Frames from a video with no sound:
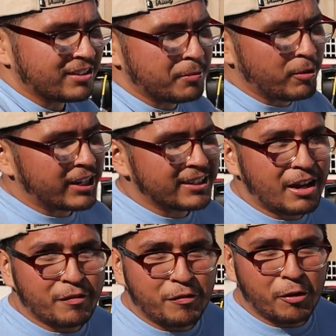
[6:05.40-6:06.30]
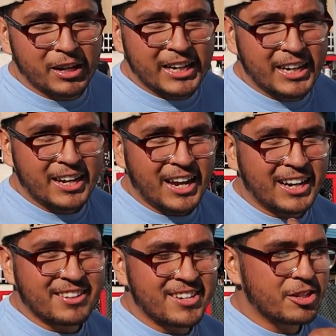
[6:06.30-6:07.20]
doesn't break it down fully, it
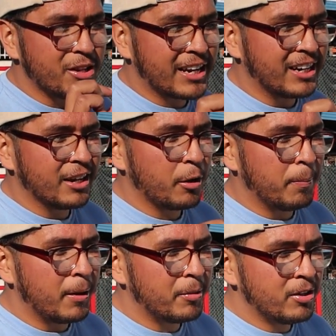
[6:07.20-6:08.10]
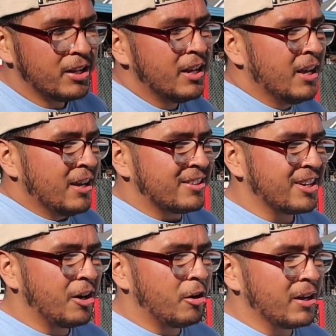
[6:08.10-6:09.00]
gets into like a little bubble.
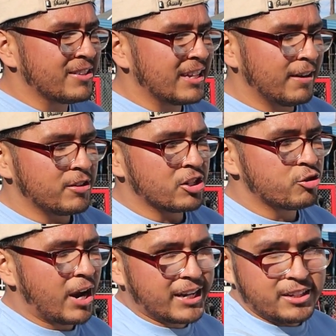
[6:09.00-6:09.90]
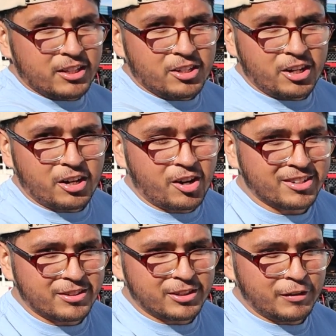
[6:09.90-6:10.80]
So instead of just dragging the dirt across
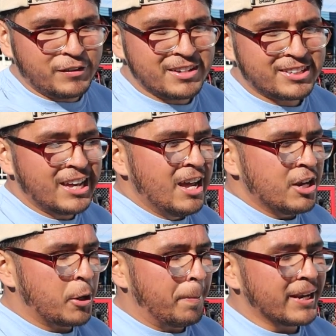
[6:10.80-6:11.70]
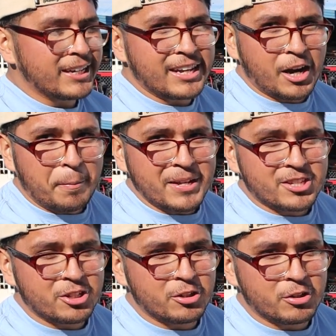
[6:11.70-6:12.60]
the surface, you're picking it up
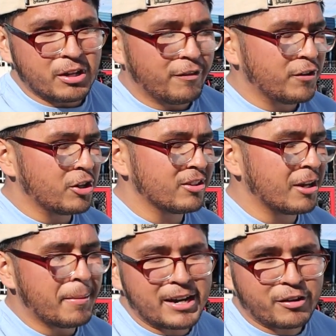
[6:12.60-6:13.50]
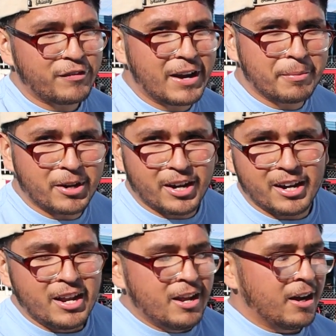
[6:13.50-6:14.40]
into, if you're using a microfiber,
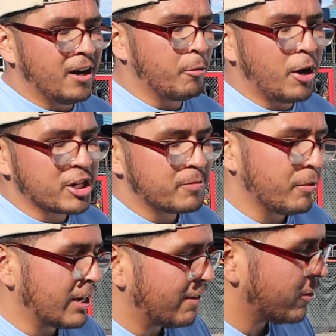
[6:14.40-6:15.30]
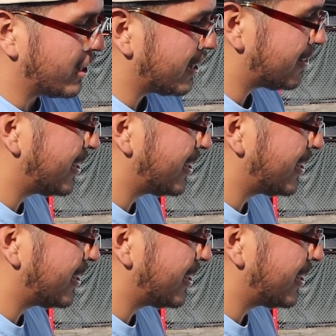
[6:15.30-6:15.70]
wash mitt, whatever it is.